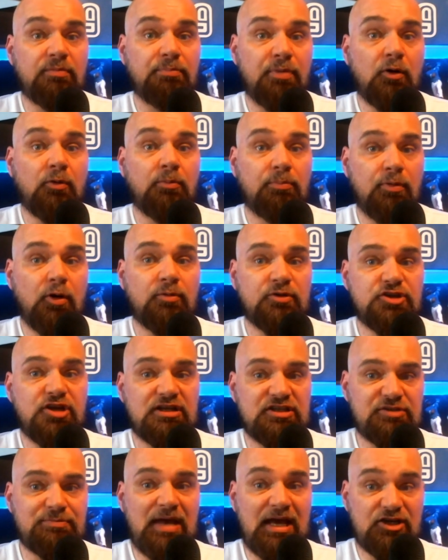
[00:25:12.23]
Bo Bichette
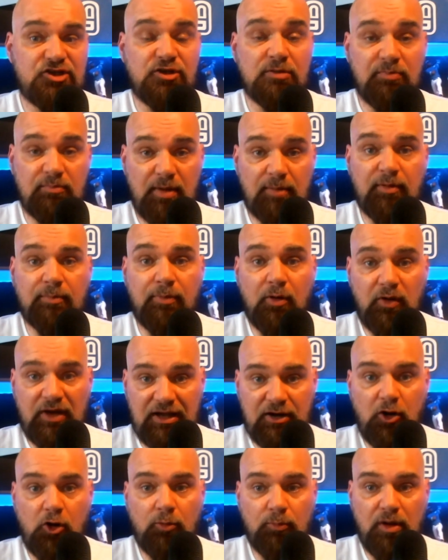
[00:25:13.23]
smashed it. Remember, Bo hit a
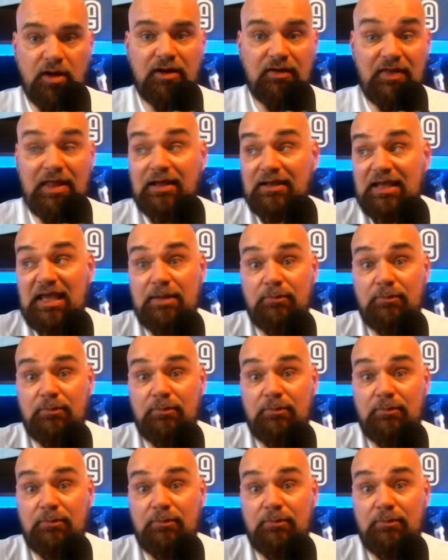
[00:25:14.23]
home run in that game.